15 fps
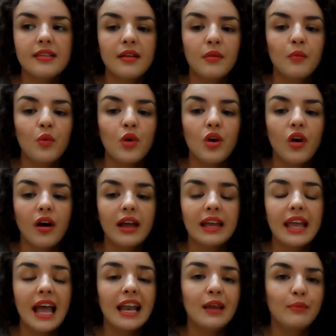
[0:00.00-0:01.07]
someone
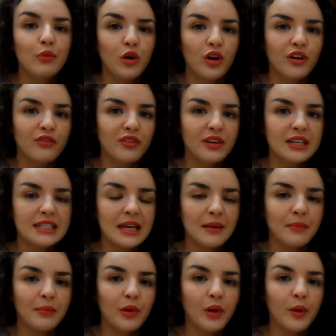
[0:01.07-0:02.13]
like Kelly Brooke, for
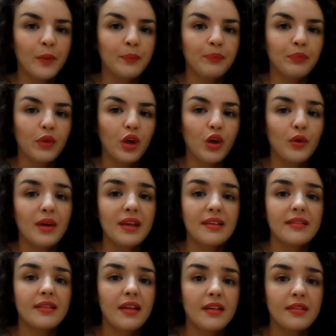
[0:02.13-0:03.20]
example, who
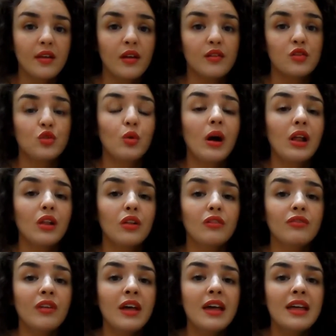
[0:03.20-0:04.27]
is a size
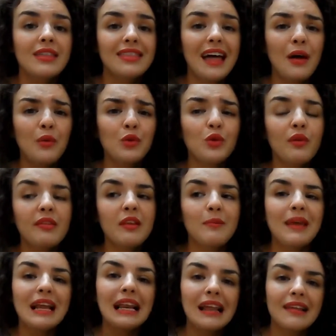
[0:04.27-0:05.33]
twelve, that would also
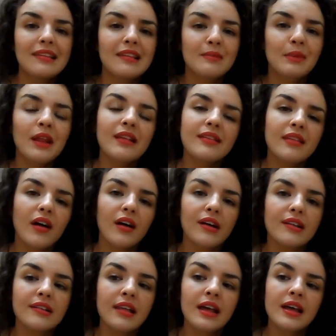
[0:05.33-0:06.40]
be classed as plus
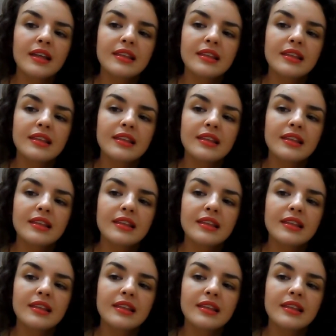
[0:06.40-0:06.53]
size.